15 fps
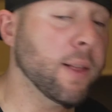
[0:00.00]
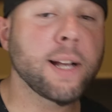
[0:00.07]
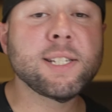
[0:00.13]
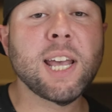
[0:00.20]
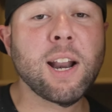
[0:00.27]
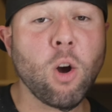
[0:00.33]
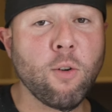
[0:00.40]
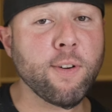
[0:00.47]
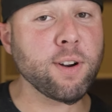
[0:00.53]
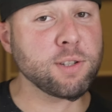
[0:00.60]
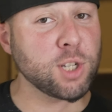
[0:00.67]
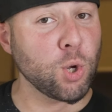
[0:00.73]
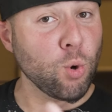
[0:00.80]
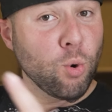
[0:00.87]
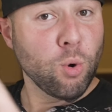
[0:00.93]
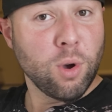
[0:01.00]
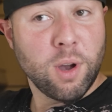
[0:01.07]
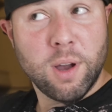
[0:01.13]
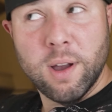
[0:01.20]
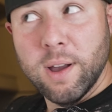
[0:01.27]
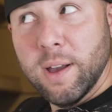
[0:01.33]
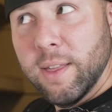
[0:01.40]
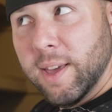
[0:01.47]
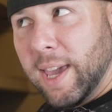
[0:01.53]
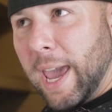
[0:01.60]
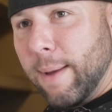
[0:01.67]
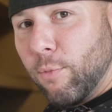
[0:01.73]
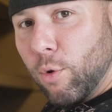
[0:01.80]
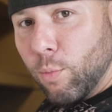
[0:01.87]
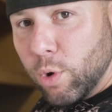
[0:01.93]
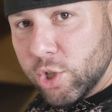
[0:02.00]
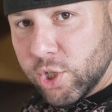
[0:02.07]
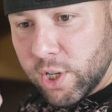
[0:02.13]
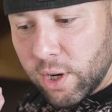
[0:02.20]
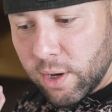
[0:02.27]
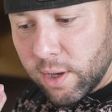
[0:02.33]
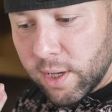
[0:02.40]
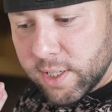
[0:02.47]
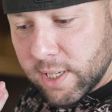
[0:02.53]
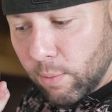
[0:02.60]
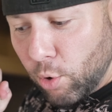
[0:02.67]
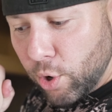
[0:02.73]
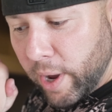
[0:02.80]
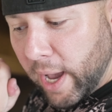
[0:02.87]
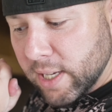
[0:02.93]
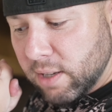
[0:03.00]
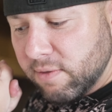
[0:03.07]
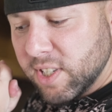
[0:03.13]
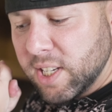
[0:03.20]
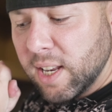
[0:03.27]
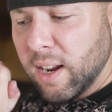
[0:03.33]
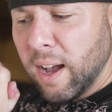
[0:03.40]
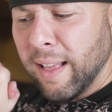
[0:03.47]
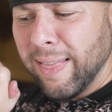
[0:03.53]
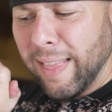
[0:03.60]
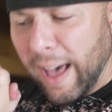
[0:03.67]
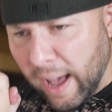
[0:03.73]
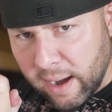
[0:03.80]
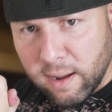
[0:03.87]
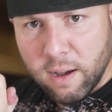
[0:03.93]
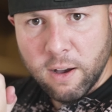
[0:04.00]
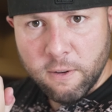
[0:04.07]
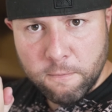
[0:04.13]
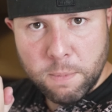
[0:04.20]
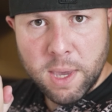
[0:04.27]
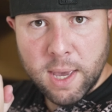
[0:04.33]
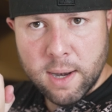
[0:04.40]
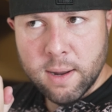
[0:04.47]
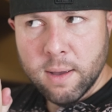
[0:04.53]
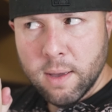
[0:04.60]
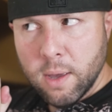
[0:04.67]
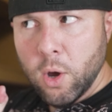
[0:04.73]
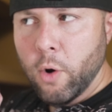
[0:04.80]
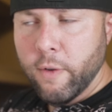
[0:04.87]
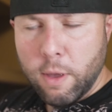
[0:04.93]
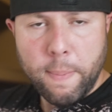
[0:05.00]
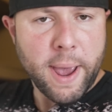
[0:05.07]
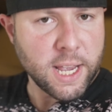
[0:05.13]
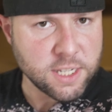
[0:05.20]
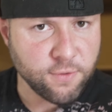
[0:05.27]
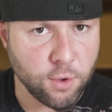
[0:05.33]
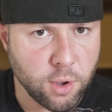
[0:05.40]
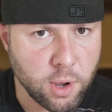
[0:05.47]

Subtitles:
Let's head over to the game room, which is somewhere you guys have seen a lot of me in over the past few